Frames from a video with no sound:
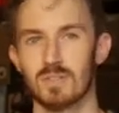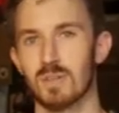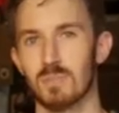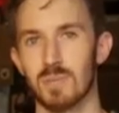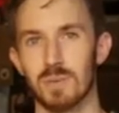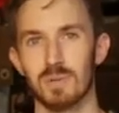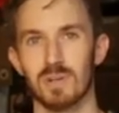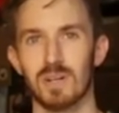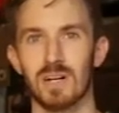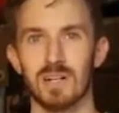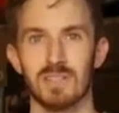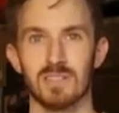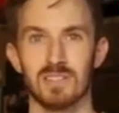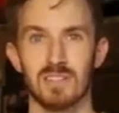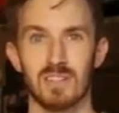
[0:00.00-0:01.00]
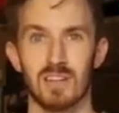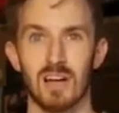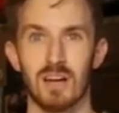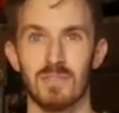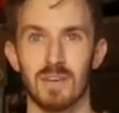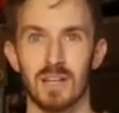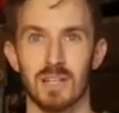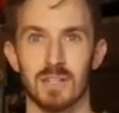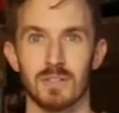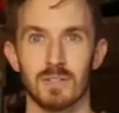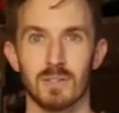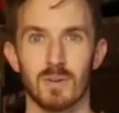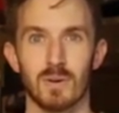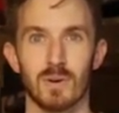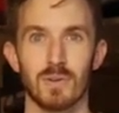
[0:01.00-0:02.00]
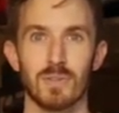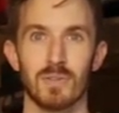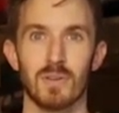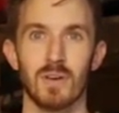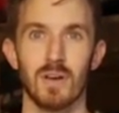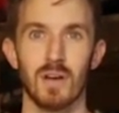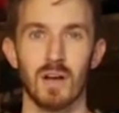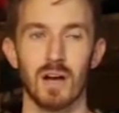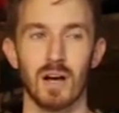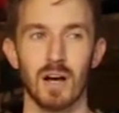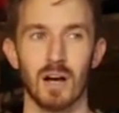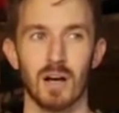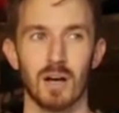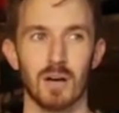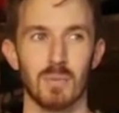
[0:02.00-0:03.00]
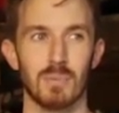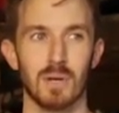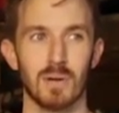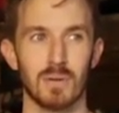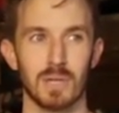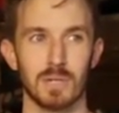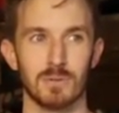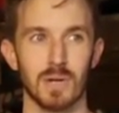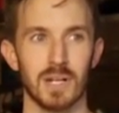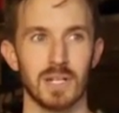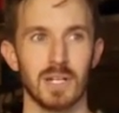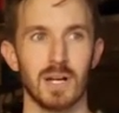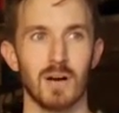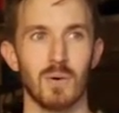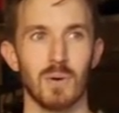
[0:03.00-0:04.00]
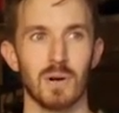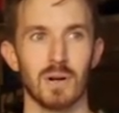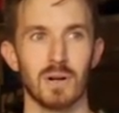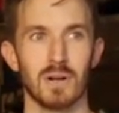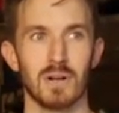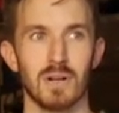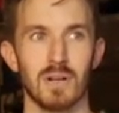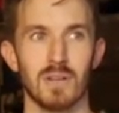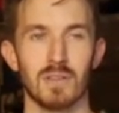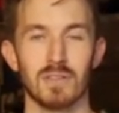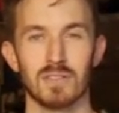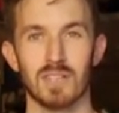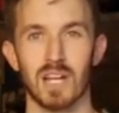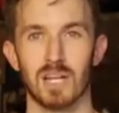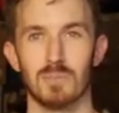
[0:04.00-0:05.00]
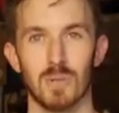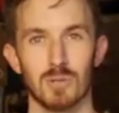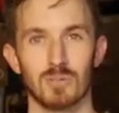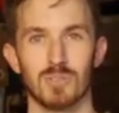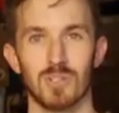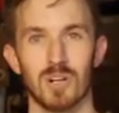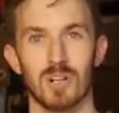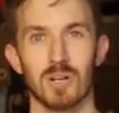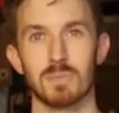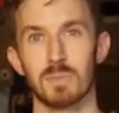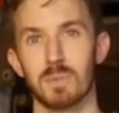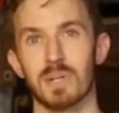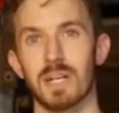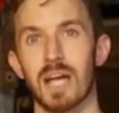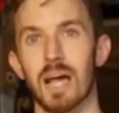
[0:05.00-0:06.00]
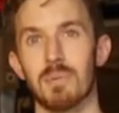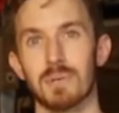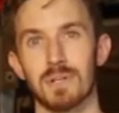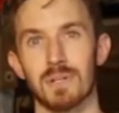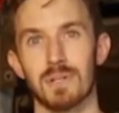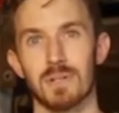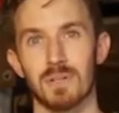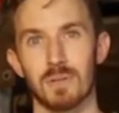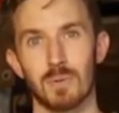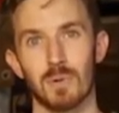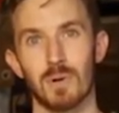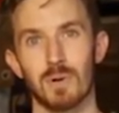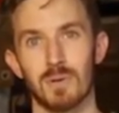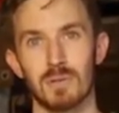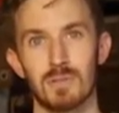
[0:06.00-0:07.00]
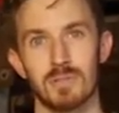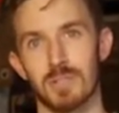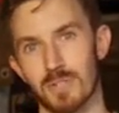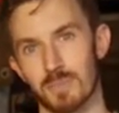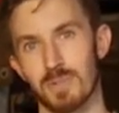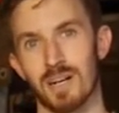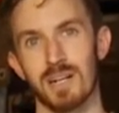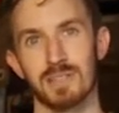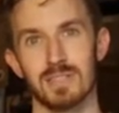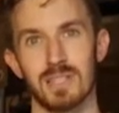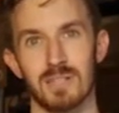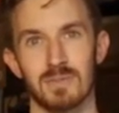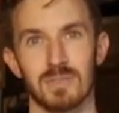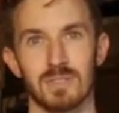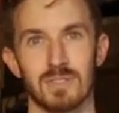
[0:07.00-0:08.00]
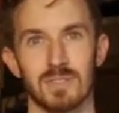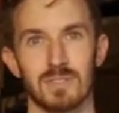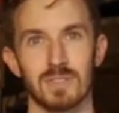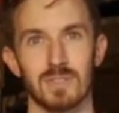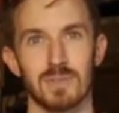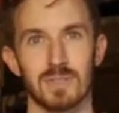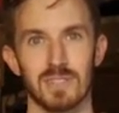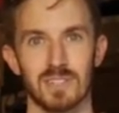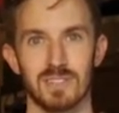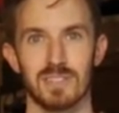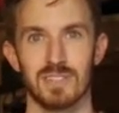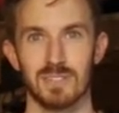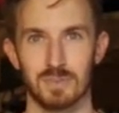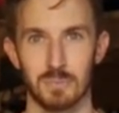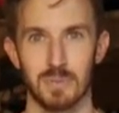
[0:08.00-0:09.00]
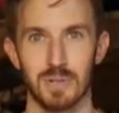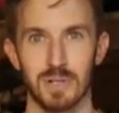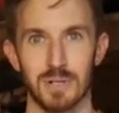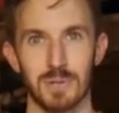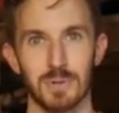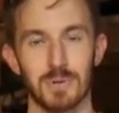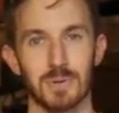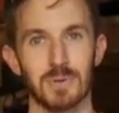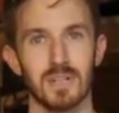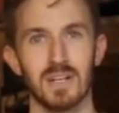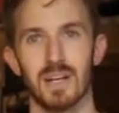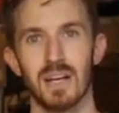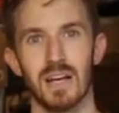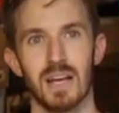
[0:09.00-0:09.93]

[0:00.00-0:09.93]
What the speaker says: Some people call it the Silicon Valley of the North. Apparently right now we're the second most startups per capita in the world, just behind San Francisco, which I think is pretty cool.